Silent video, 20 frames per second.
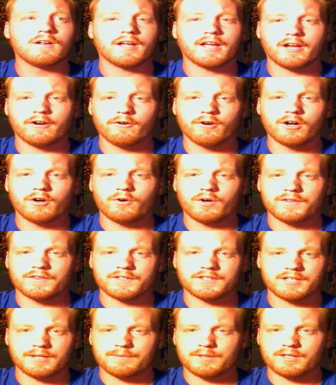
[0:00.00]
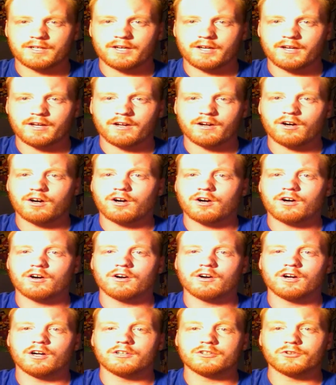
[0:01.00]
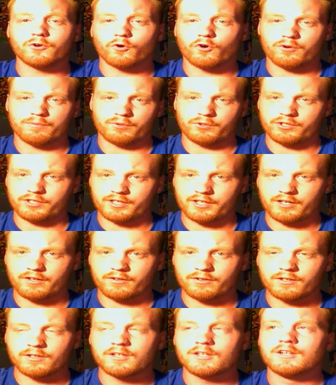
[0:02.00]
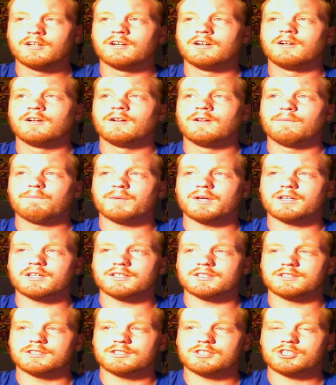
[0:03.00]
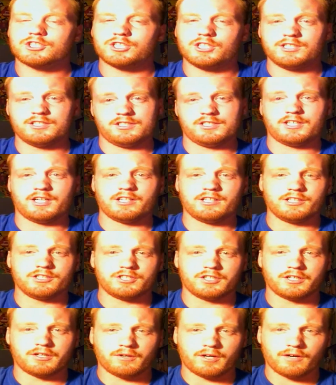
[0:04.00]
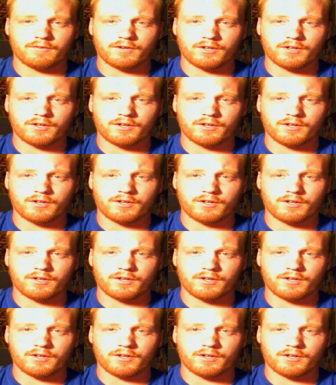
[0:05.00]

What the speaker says: Hero and the Demon King are adorable together, because she's intelligent and